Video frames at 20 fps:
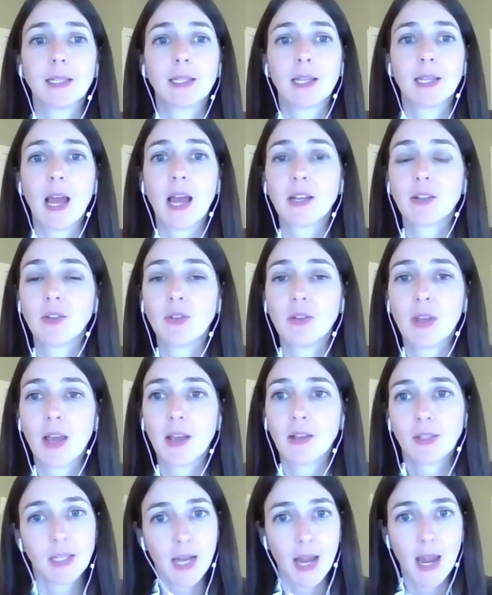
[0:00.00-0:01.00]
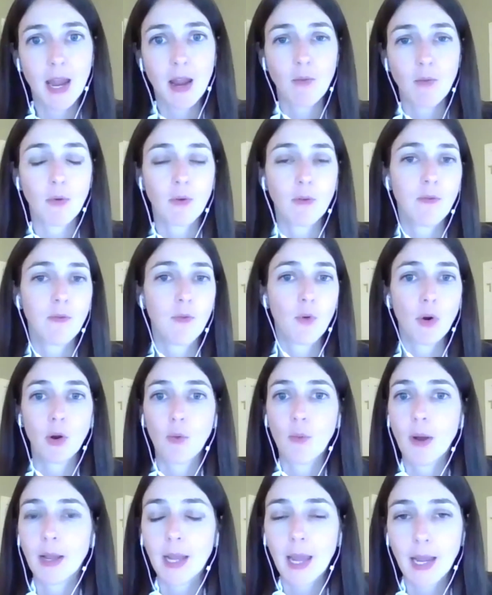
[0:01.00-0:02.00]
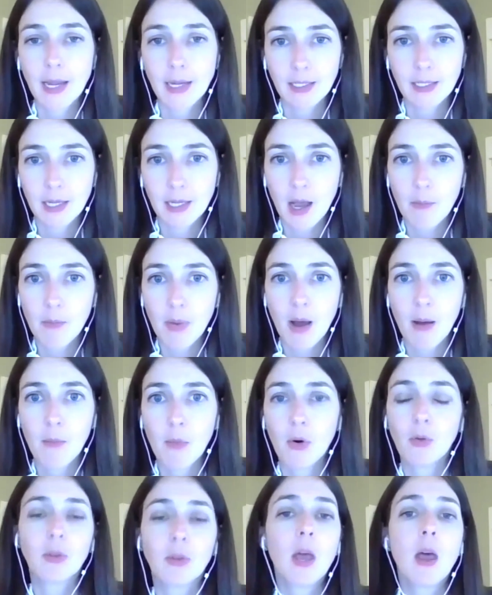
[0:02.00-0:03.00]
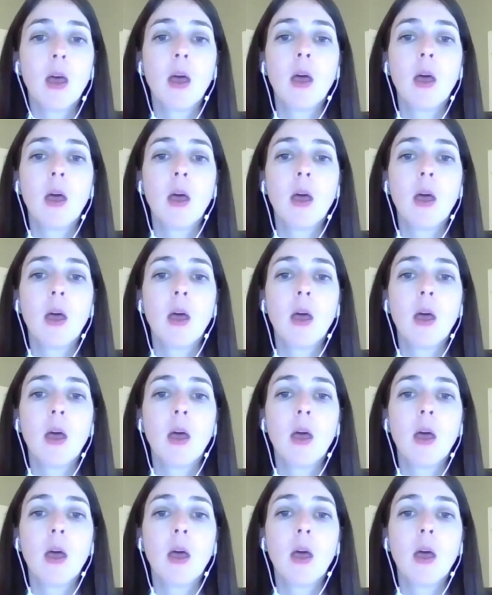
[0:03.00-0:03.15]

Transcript: is not 2008 where 401ks got pummeled.